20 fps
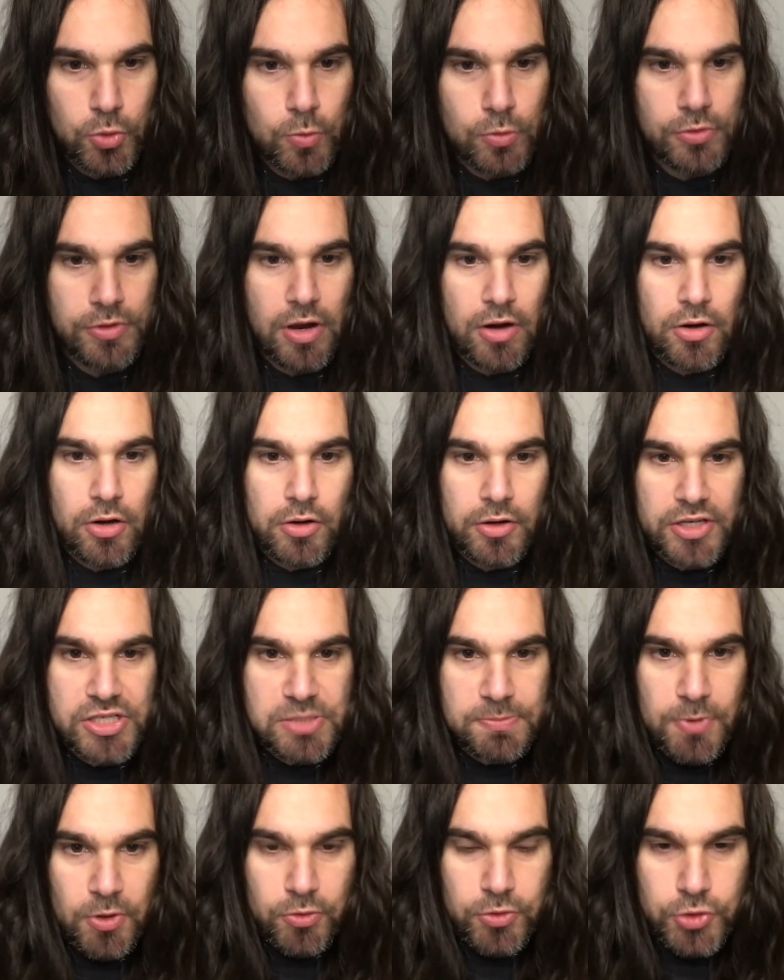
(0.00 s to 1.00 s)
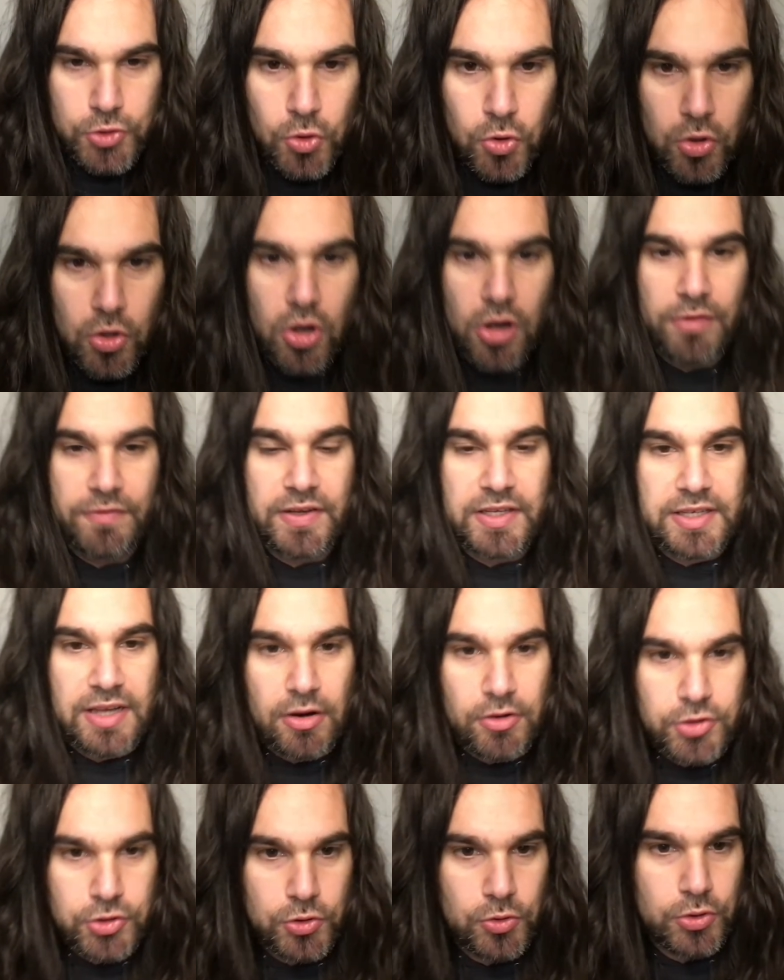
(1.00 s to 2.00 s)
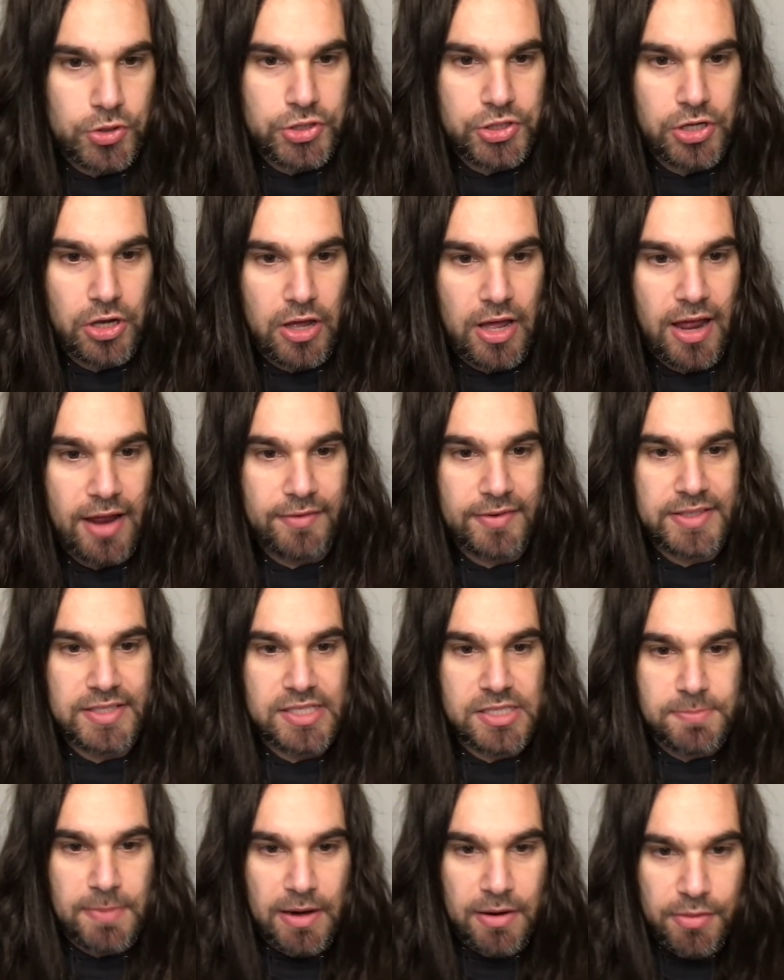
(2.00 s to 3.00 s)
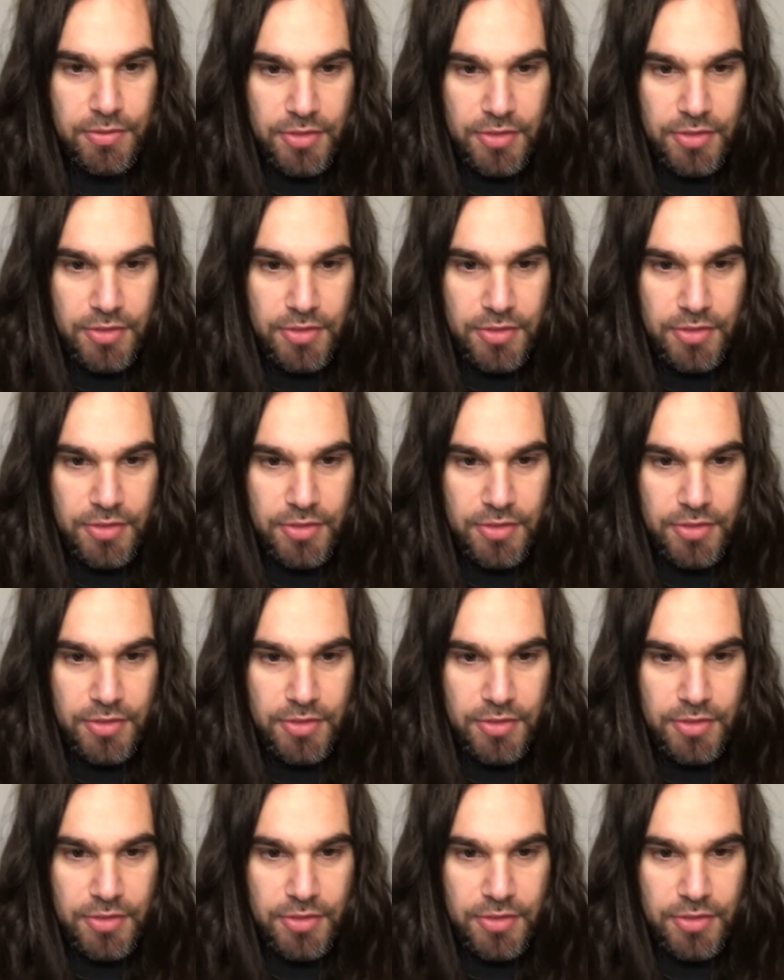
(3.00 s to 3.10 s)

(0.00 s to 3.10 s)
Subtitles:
will no longer spill your coffee down your shirt having to spend